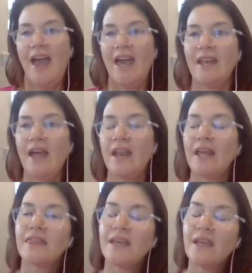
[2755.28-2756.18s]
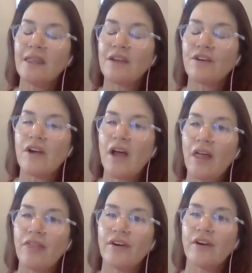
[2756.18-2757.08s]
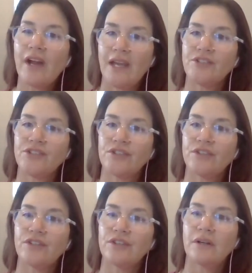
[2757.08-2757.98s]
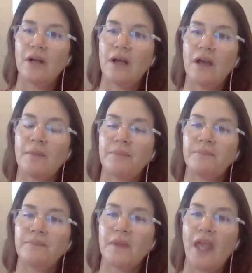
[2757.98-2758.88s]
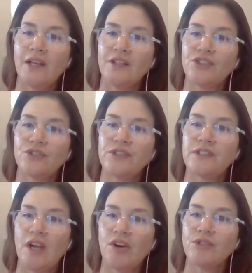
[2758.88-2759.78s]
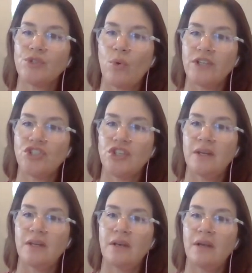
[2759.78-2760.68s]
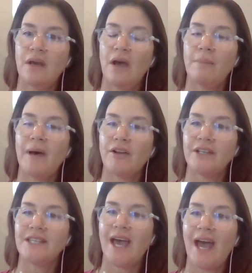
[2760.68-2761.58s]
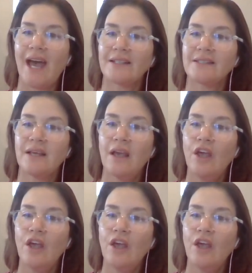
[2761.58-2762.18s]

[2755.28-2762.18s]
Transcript: And, and I think your other answer um, answers Sarah's question about attacks.